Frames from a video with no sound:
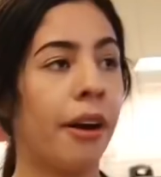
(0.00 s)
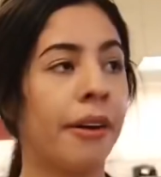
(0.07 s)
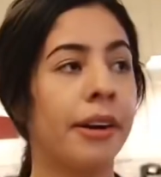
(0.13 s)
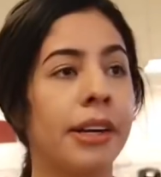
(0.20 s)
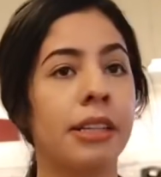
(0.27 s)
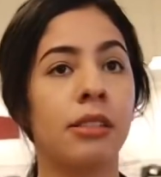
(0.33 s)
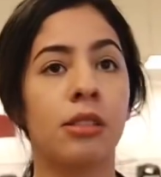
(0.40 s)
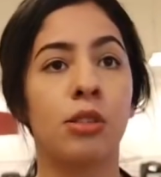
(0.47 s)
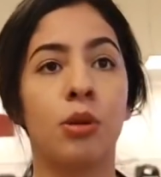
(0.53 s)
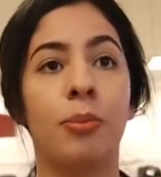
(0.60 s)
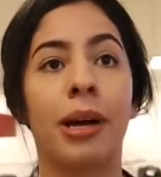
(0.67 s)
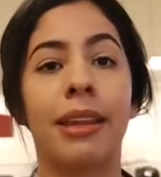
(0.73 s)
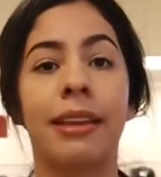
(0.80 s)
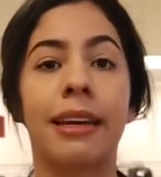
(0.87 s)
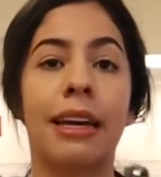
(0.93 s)
Alright, so
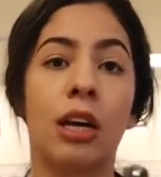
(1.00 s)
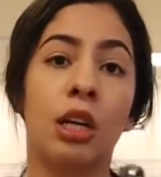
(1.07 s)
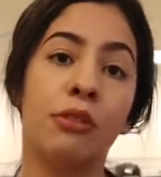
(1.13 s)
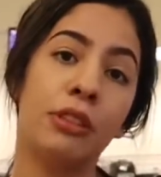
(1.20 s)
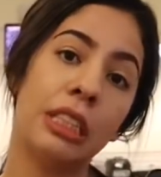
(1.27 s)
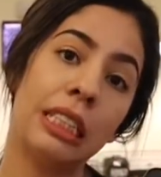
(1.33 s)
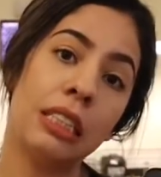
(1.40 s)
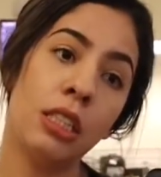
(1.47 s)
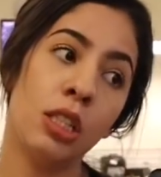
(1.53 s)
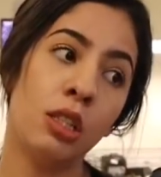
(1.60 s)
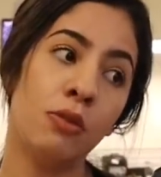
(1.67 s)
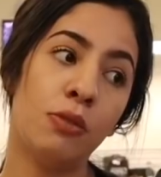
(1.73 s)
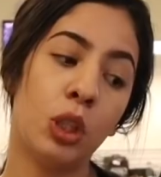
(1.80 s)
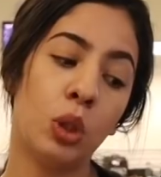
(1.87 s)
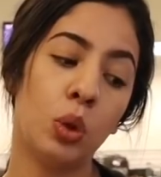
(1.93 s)
by the count of your guys'
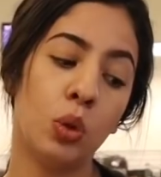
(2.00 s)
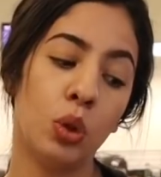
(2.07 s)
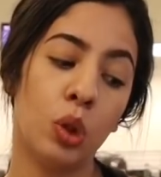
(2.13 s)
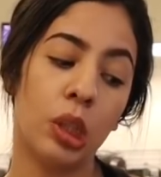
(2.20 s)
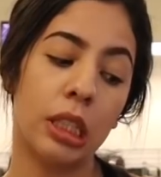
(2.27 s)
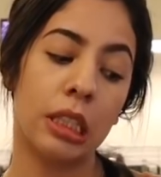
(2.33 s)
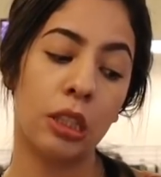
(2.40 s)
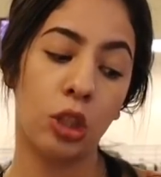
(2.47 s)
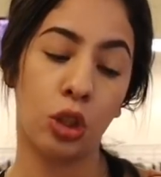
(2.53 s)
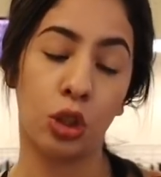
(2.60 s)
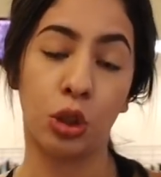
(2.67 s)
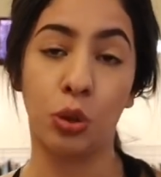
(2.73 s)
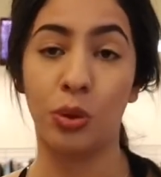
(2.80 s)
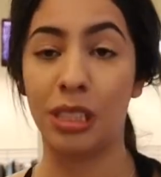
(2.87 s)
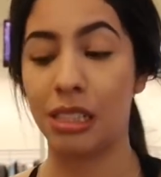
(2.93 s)
vote, you guys
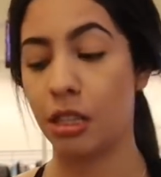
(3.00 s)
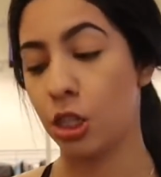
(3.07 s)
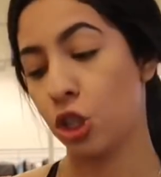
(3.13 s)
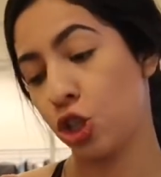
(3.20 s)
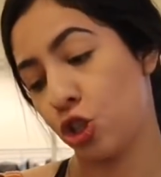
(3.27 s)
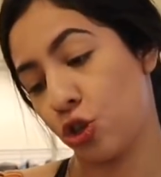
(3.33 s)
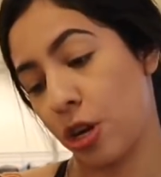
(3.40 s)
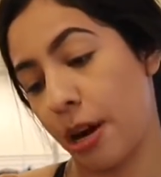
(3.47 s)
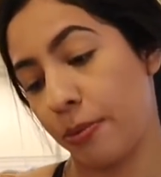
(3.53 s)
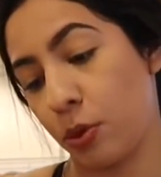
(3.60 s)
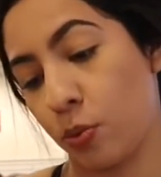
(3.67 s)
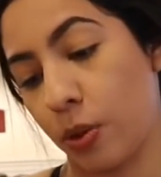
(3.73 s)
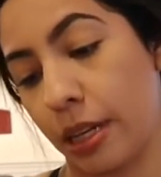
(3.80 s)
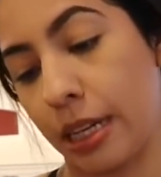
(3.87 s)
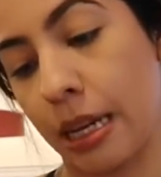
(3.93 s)
chose the striped
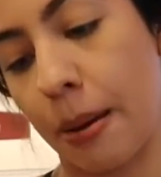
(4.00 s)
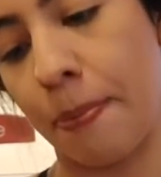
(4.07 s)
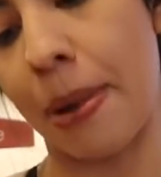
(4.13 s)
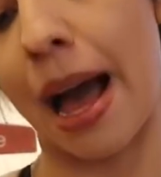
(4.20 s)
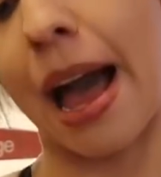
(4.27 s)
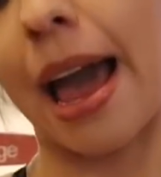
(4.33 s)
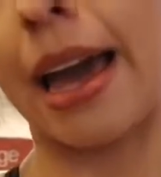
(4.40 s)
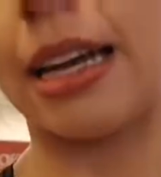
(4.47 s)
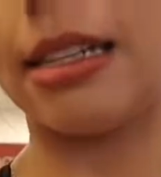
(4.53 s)
one by